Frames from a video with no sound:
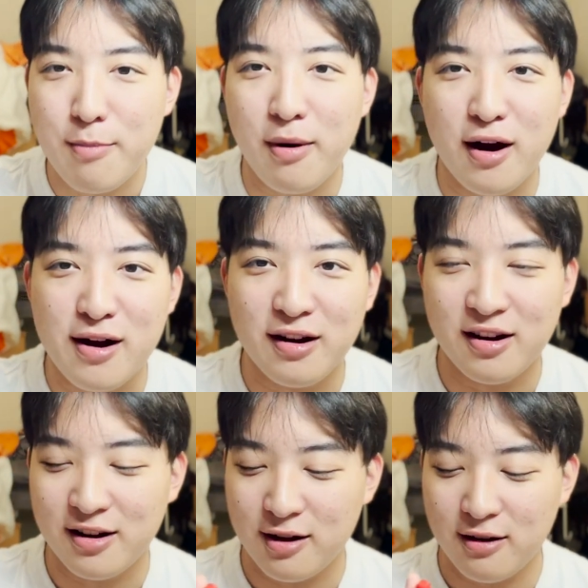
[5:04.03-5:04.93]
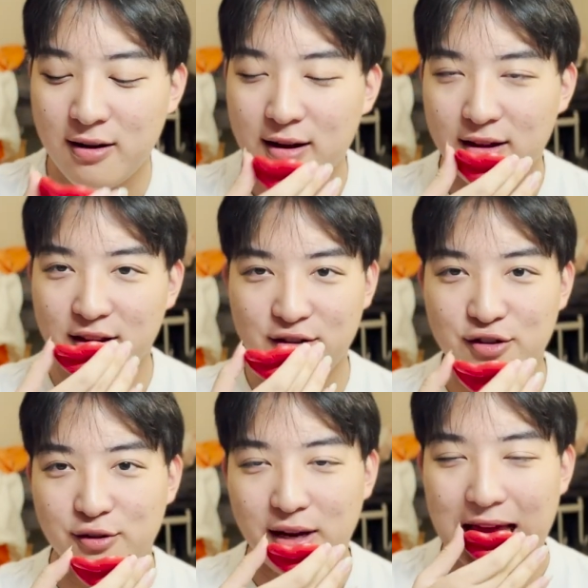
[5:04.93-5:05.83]
biting it now and then
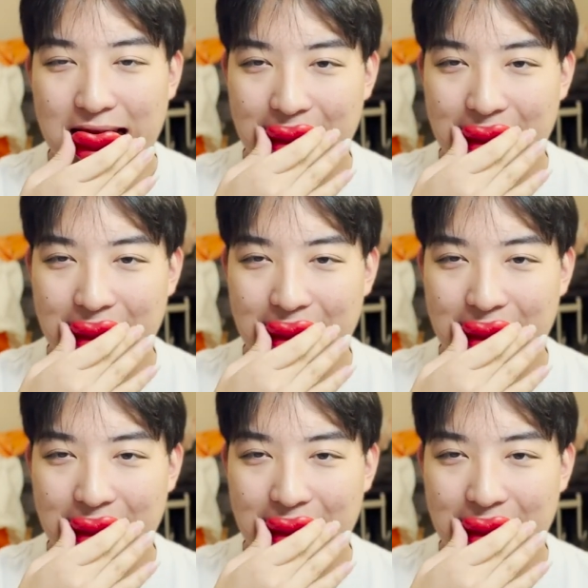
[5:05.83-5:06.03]
chewing it.